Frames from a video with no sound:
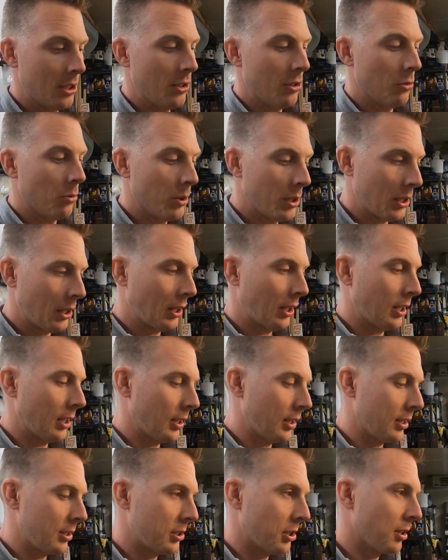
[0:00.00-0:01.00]
with
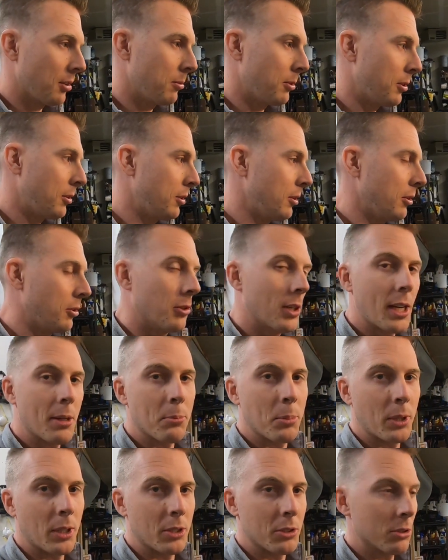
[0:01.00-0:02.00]
the turbo
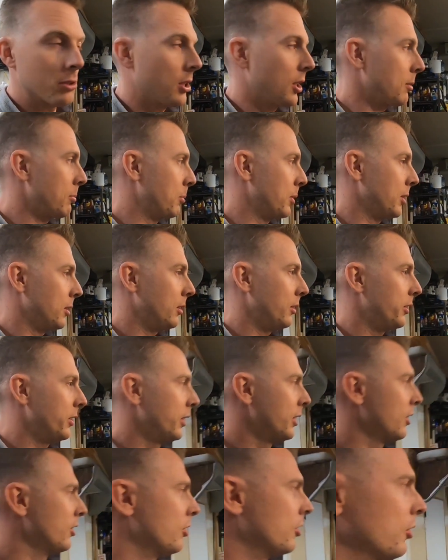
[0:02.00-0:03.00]
grandpa truck build,
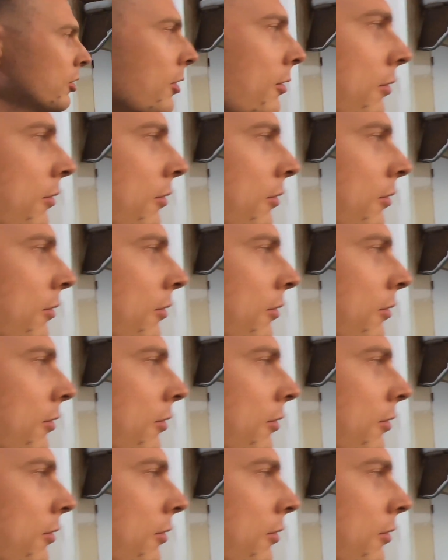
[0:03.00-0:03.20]
or